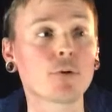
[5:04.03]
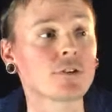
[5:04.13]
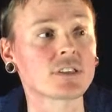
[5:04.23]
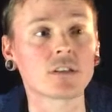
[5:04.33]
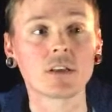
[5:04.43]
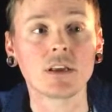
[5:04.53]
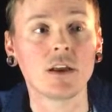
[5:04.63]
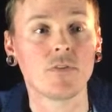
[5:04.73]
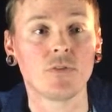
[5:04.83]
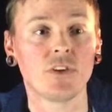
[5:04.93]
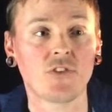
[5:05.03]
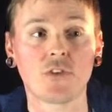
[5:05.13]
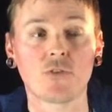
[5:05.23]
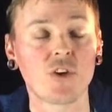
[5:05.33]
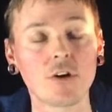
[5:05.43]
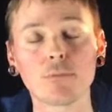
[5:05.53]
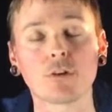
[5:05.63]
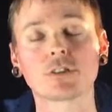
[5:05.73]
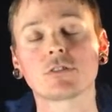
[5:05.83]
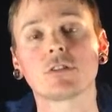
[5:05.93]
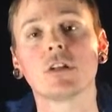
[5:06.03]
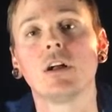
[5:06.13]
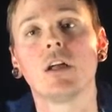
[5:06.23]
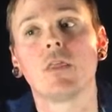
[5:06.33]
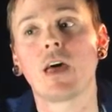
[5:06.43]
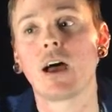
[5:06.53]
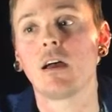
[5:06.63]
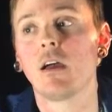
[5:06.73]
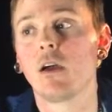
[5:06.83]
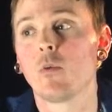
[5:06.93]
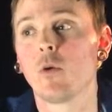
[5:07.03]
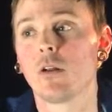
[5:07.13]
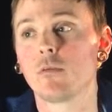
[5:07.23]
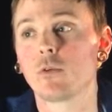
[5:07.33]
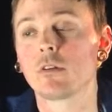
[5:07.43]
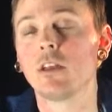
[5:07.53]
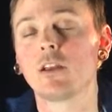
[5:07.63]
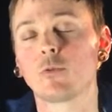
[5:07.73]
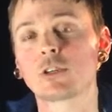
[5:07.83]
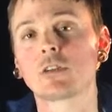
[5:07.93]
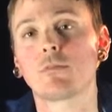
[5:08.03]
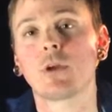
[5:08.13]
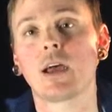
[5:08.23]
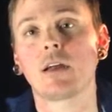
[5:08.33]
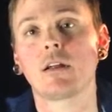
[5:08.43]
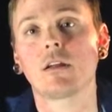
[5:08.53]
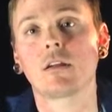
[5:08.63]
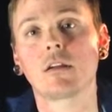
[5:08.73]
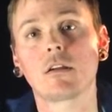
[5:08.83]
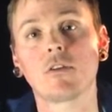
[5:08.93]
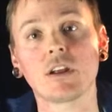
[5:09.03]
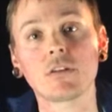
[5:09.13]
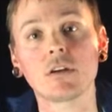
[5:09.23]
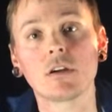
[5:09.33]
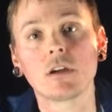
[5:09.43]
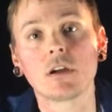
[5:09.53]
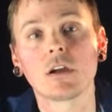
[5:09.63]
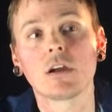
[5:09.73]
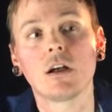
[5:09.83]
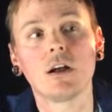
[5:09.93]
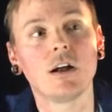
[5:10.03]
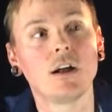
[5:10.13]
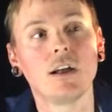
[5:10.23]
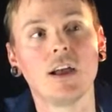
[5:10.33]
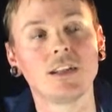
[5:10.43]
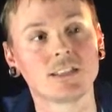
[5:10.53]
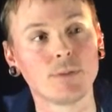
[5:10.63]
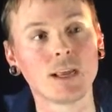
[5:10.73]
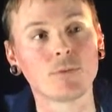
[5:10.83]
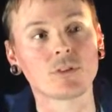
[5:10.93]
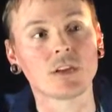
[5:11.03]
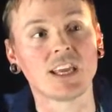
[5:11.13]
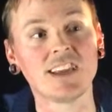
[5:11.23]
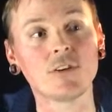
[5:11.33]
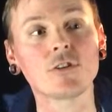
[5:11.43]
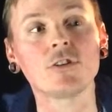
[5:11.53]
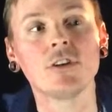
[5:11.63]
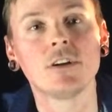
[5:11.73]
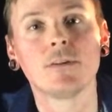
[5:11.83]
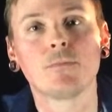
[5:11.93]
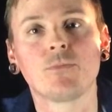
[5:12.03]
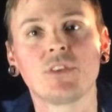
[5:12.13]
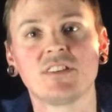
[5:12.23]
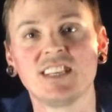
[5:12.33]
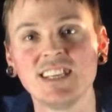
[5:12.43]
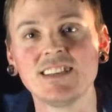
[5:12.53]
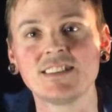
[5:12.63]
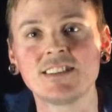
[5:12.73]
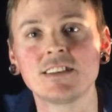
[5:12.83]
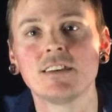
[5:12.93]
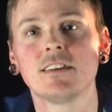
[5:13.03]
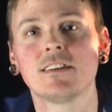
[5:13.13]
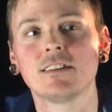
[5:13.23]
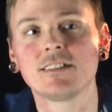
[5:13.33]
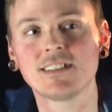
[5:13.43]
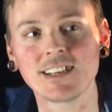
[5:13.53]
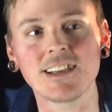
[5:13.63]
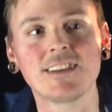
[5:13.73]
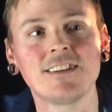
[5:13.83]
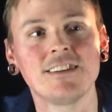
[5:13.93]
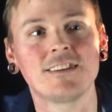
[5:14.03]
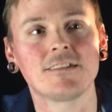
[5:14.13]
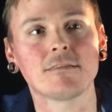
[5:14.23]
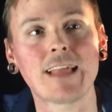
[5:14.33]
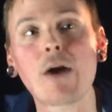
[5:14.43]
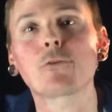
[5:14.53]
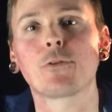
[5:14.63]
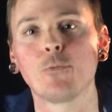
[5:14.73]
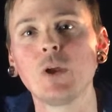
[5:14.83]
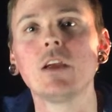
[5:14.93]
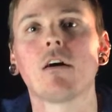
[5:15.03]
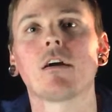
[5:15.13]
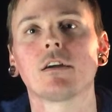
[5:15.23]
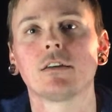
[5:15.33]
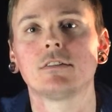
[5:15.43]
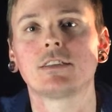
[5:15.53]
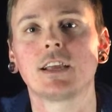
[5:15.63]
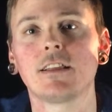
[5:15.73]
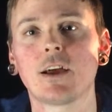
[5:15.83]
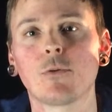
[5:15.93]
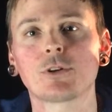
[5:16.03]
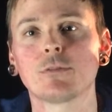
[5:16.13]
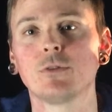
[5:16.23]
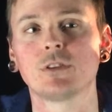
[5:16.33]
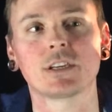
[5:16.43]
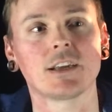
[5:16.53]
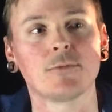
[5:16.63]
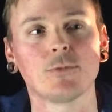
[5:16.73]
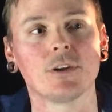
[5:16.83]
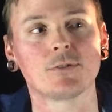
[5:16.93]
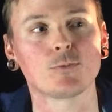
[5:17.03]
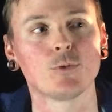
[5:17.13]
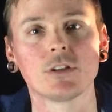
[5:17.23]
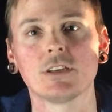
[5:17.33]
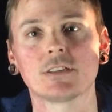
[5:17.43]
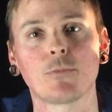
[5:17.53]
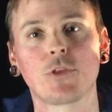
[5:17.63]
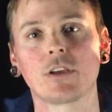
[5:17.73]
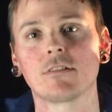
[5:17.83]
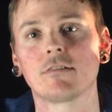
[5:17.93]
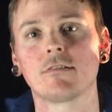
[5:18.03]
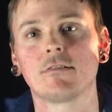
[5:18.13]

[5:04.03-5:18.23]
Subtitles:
personally, and this is very personal, that when we're leading worship at Greater, and to be able to hear the teens singing louder than we are, singing that worship music, it's really something